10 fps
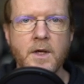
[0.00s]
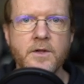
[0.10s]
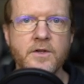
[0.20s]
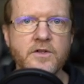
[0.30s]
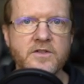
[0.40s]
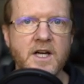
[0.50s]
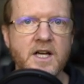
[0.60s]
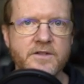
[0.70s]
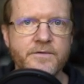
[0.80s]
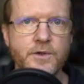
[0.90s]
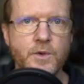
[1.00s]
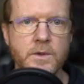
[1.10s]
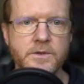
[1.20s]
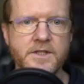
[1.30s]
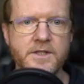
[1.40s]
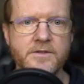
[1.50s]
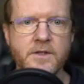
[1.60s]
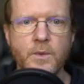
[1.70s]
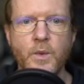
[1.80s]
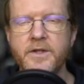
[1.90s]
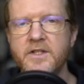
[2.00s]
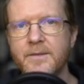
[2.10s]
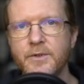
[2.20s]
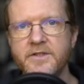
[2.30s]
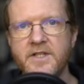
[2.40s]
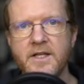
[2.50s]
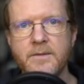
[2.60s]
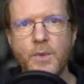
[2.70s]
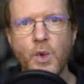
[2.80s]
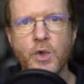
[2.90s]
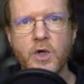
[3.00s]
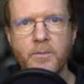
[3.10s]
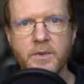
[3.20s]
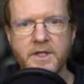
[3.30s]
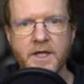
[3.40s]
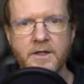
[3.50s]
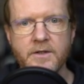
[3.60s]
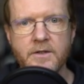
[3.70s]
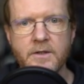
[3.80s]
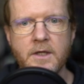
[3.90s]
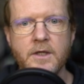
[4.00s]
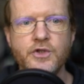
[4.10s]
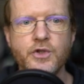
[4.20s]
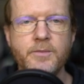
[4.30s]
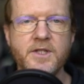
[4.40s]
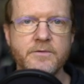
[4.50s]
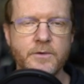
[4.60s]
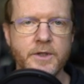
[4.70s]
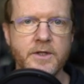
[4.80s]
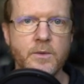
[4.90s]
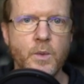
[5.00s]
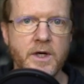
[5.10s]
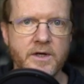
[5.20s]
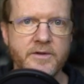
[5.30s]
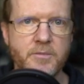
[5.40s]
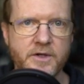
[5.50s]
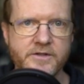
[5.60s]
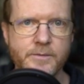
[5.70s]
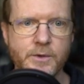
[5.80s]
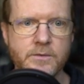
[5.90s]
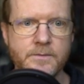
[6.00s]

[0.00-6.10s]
Those last few qualities, where the double is getting more complicated, should be avoided wherever possible.